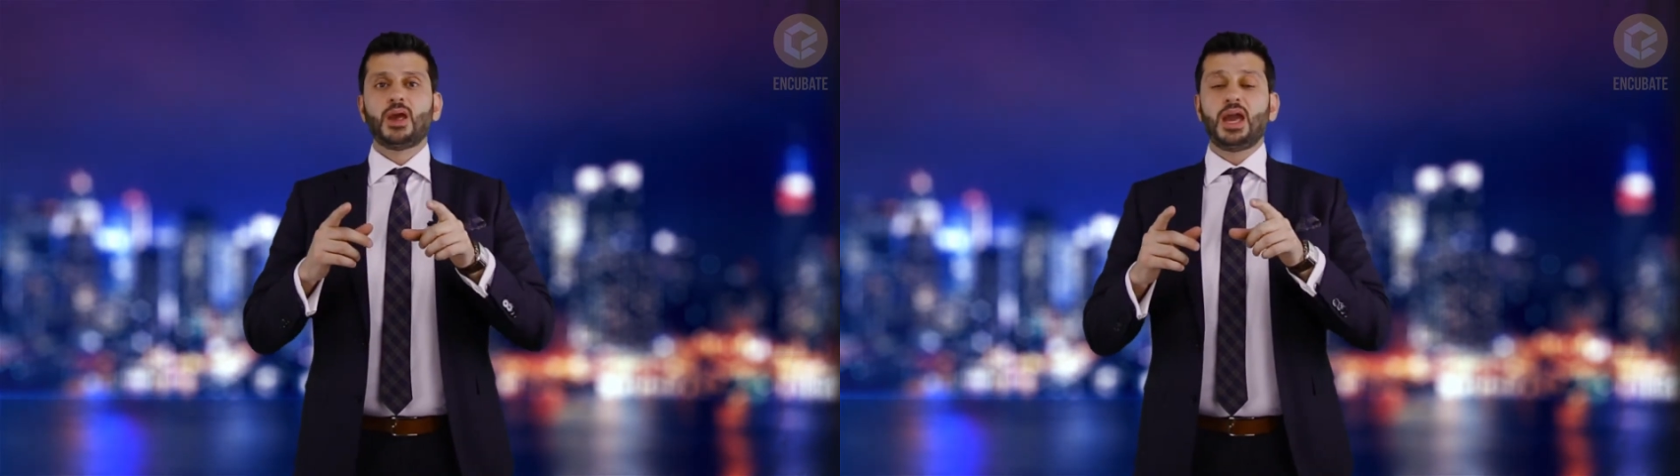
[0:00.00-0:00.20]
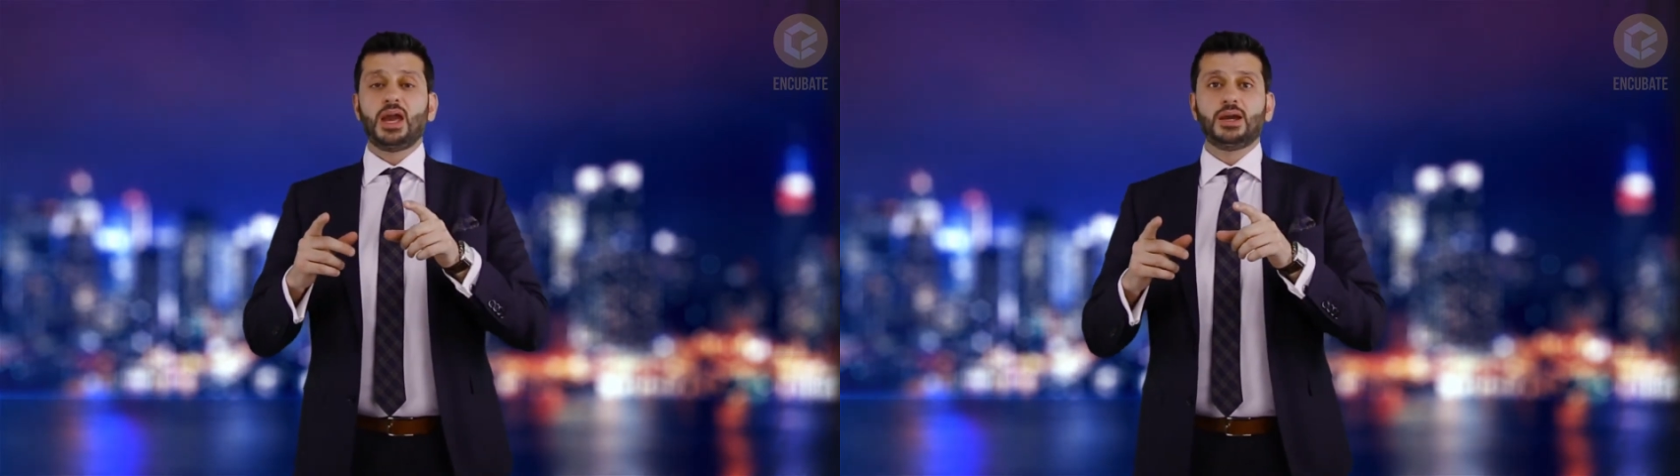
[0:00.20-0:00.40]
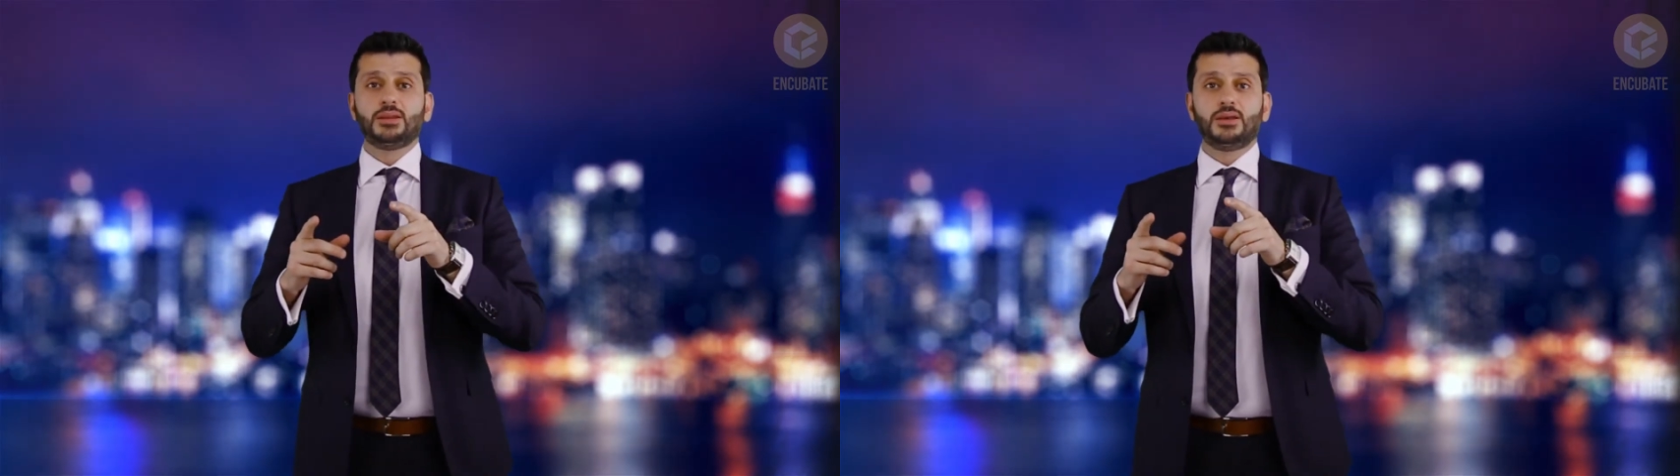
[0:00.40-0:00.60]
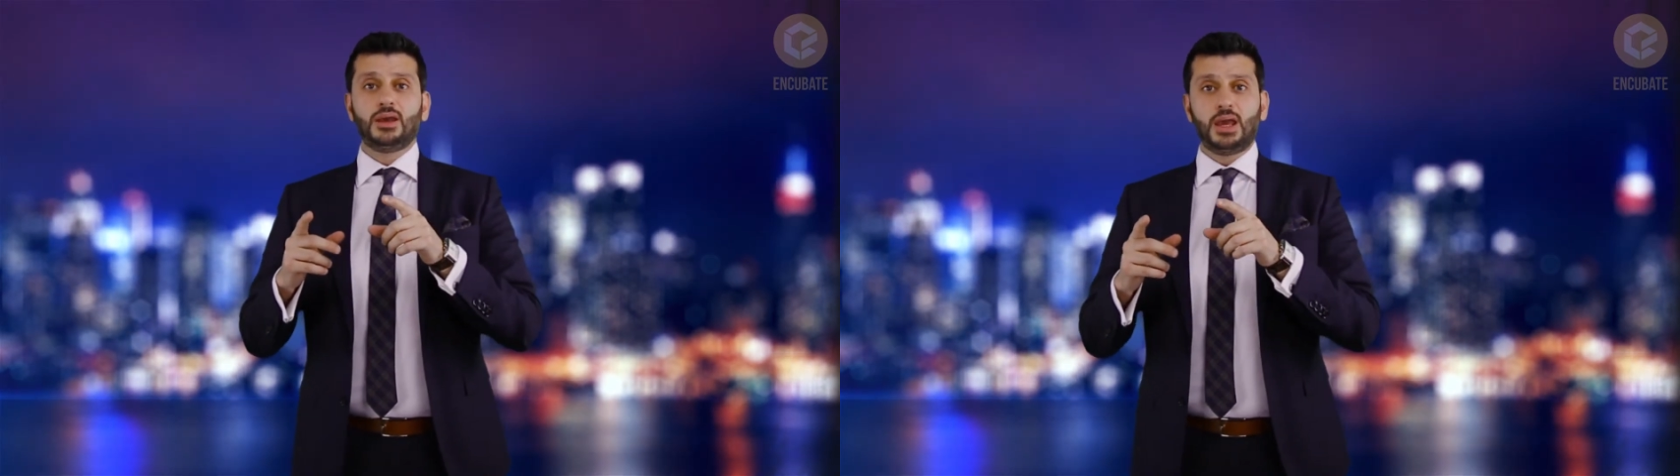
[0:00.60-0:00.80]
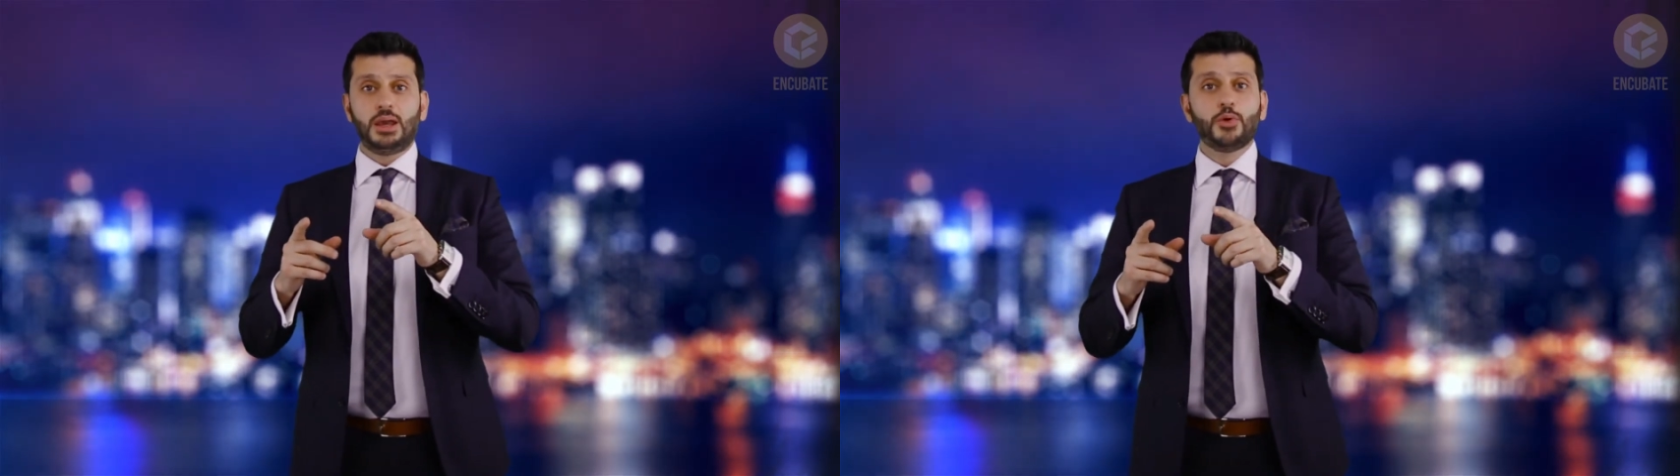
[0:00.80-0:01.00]
and
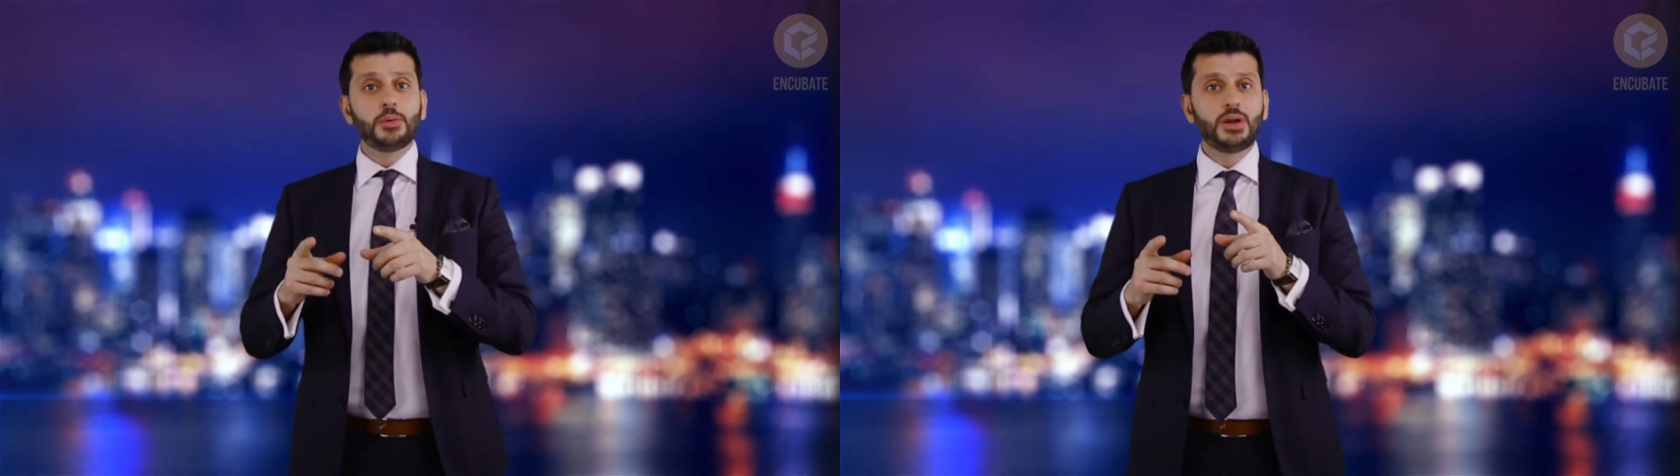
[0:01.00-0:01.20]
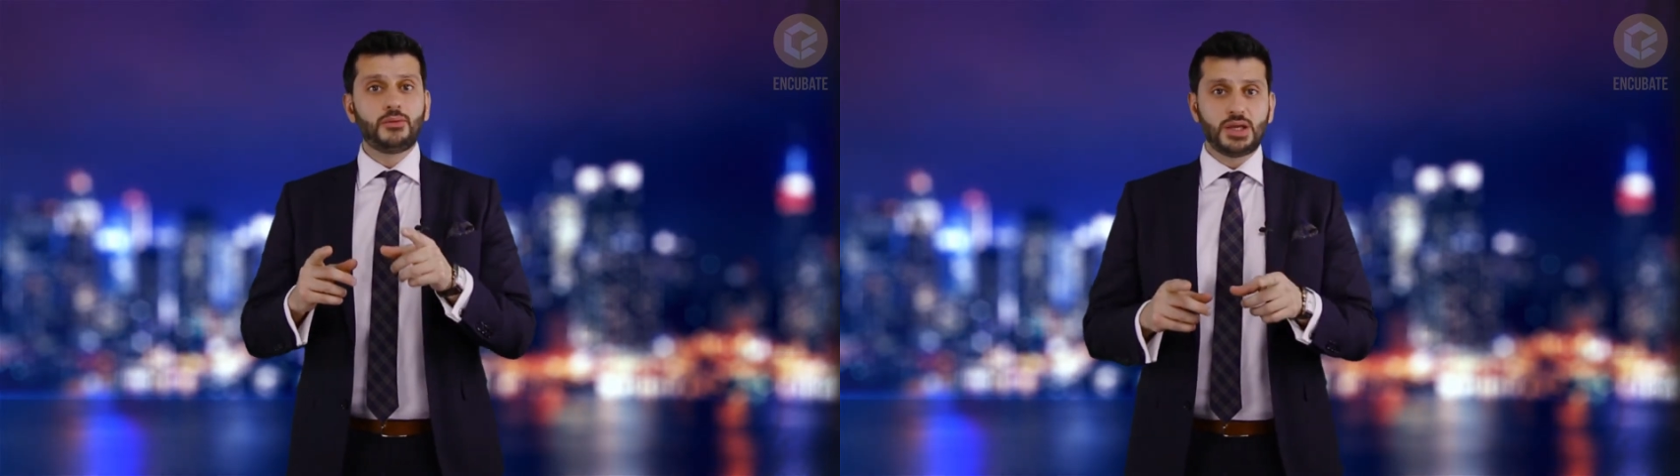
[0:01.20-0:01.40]
a permanent